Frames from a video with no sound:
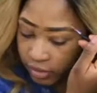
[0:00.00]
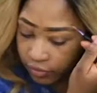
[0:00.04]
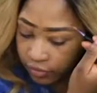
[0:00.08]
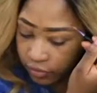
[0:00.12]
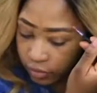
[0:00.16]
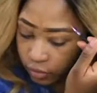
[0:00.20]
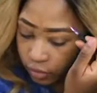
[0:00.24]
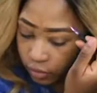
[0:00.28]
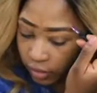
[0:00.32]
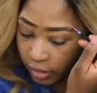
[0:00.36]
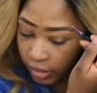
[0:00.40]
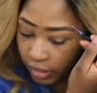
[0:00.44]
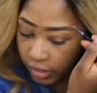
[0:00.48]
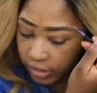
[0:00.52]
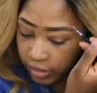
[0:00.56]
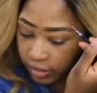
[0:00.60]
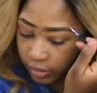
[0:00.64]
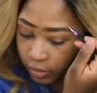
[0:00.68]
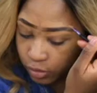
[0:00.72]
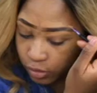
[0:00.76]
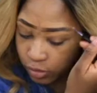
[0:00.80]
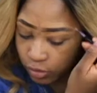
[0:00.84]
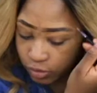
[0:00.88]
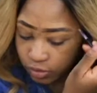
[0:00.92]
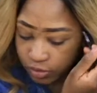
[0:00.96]
didn't even know I had a
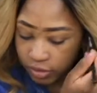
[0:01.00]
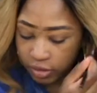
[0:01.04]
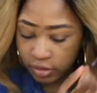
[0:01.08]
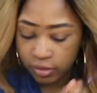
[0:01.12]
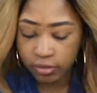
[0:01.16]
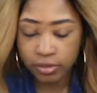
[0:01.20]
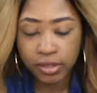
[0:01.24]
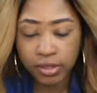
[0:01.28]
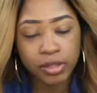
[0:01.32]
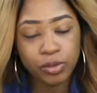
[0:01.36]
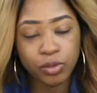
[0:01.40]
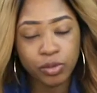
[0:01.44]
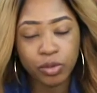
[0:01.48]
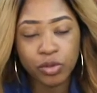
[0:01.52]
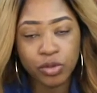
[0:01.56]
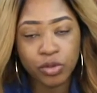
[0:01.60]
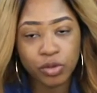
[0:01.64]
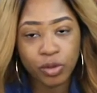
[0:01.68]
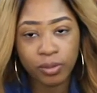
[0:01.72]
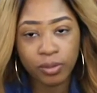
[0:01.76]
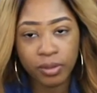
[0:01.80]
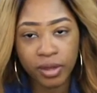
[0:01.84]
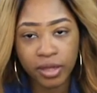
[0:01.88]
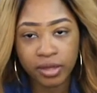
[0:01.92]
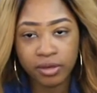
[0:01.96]
YouTube channel. That's
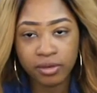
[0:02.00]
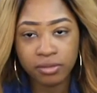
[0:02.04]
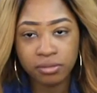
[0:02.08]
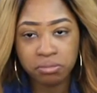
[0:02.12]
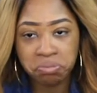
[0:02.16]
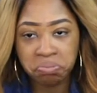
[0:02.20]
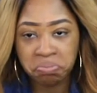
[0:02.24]
also bad.